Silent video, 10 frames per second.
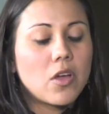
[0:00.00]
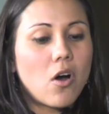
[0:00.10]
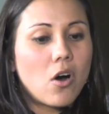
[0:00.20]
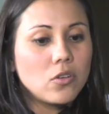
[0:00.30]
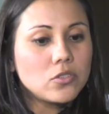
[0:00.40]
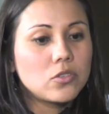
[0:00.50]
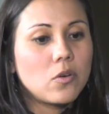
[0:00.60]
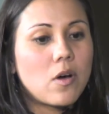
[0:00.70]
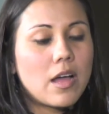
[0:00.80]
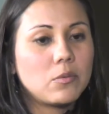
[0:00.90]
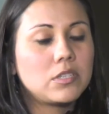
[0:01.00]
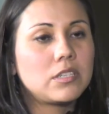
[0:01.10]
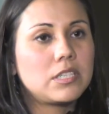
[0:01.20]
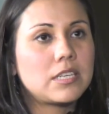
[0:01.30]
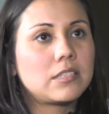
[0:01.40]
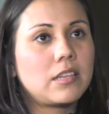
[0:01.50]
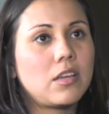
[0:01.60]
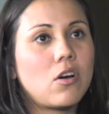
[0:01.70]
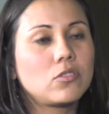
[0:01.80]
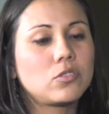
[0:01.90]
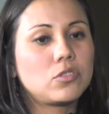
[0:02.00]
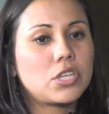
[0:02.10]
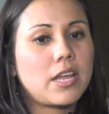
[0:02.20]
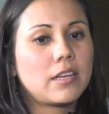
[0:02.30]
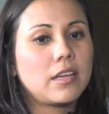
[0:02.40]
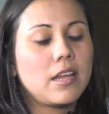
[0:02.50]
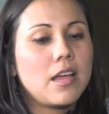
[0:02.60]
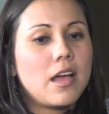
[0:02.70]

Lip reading: Also, I would suggest that they also check